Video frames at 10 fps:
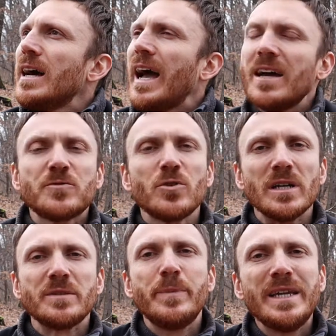I have to
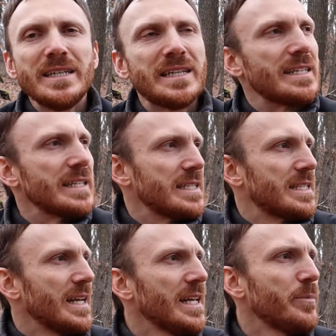admit that
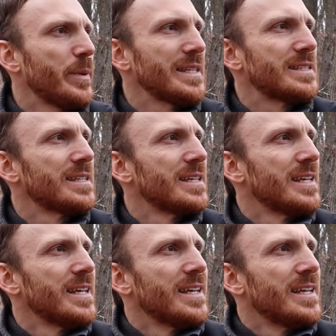is a little bit
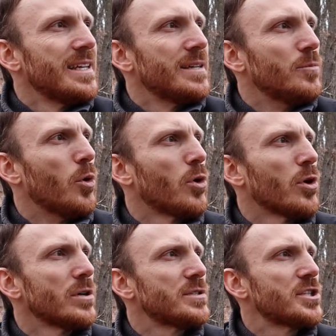
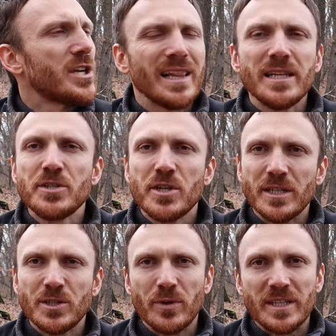more
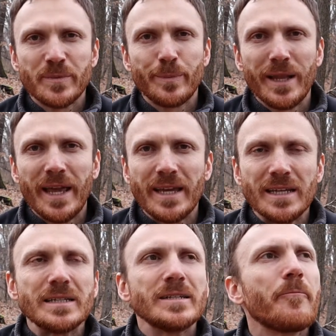challenging to
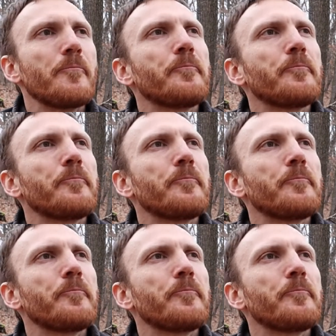explain.